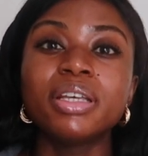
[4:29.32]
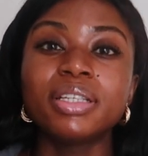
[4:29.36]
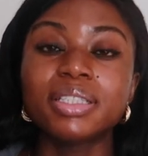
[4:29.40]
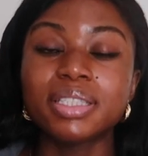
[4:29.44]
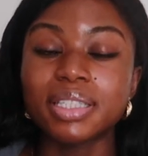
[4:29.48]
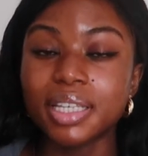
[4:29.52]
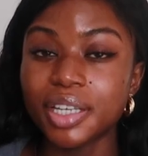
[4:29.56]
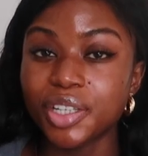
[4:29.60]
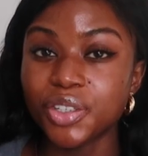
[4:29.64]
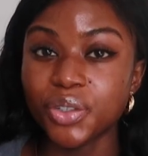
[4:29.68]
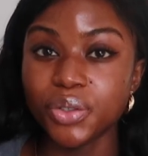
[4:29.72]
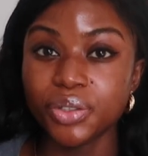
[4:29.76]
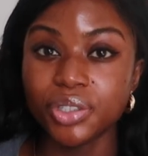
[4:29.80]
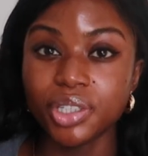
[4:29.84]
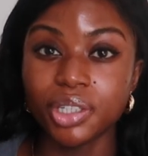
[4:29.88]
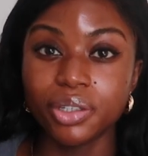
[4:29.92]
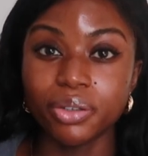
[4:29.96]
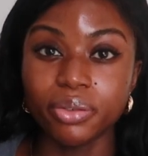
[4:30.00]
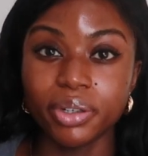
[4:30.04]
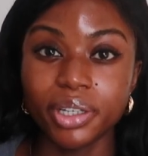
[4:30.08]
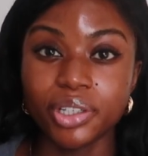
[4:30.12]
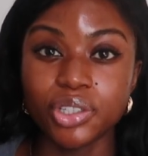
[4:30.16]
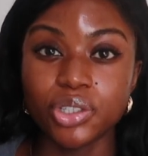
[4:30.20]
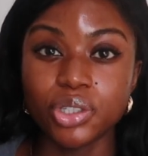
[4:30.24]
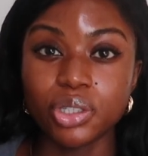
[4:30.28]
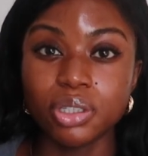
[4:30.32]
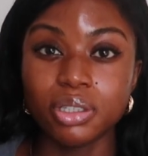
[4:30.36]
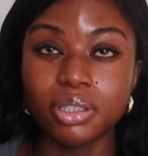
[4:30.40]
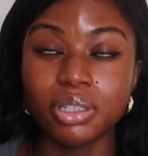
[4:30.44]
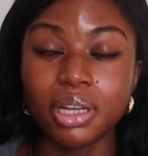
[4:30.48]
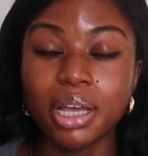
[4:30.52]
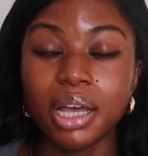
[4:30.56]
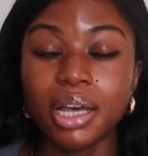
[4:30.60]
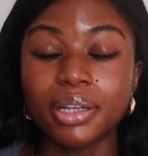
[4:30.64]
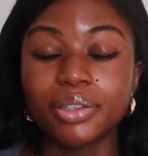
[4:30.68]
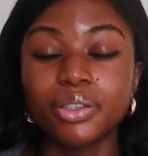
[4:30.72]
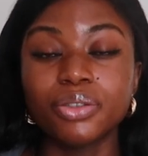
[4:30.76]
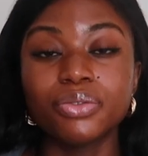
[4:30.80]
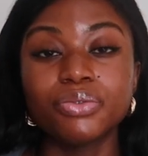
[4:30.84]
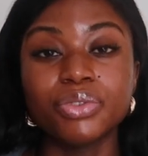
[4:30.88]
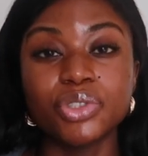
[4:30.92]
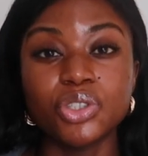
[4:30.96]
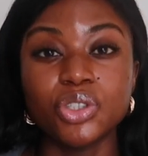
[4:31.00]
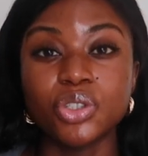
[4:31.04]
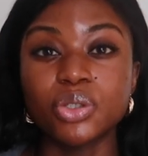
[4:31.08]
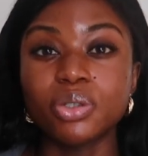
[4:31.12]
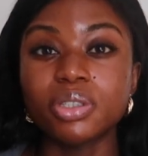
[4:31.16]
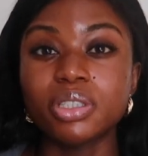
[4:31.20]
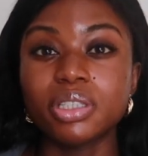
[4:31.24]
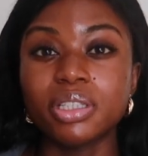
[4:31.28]
skin regeneration and
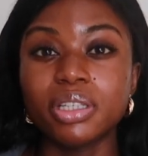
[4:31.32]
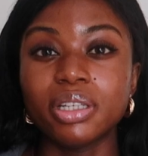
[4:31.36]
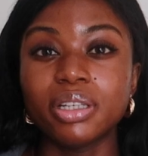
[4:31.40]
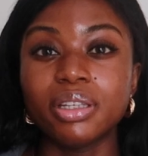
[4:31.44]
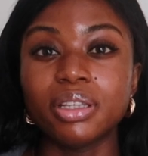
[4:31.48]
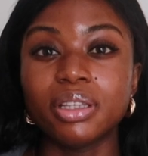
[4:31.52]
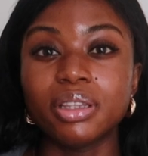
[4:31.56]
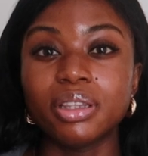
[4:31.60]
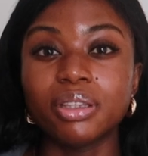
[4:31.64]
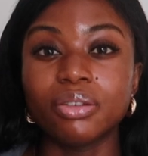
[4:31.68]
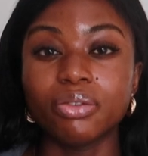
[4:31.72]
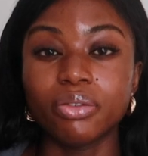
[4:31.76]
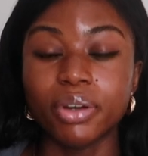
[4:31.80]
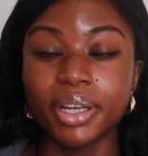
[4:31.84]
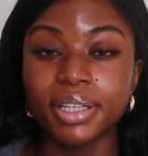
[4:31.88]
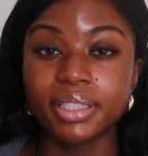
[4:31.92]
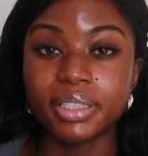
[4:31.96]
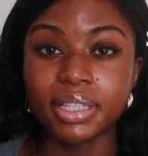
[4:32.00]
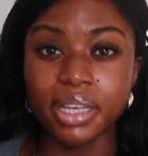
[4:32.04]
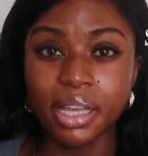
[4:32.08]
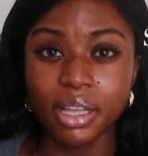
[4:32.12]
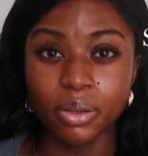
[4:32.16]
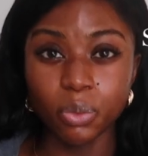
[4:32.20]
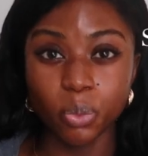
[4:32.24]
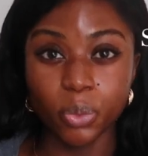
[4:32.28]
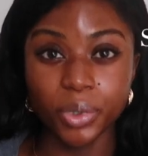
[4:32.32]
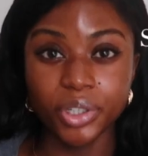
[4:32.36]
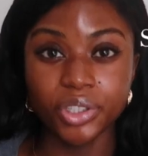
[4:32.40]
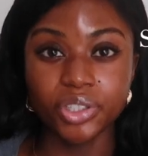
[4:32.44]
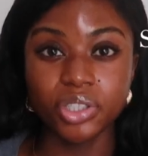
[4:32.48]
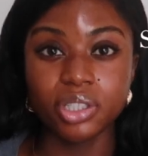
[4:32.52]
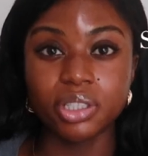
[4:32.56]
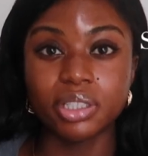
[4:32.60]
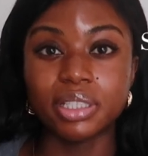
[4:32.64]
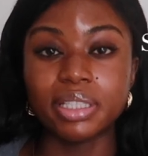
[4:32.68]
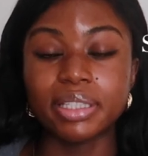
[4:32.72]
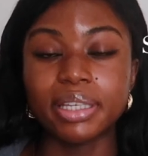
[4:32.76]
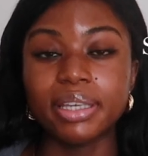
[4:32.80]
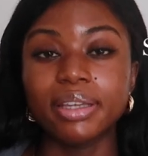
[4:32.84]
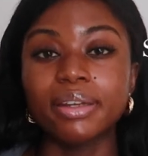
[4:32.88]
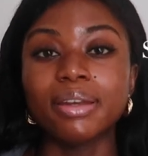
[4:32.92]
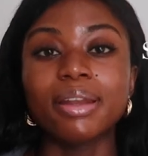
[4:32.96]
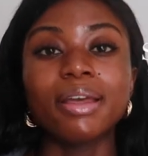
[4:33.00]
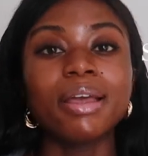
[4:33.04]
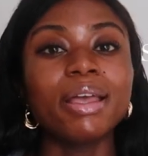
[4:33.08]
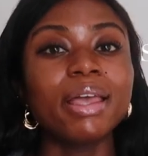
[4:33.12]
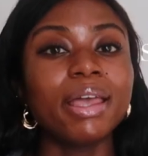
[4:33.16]
reducing the rate at which which the skin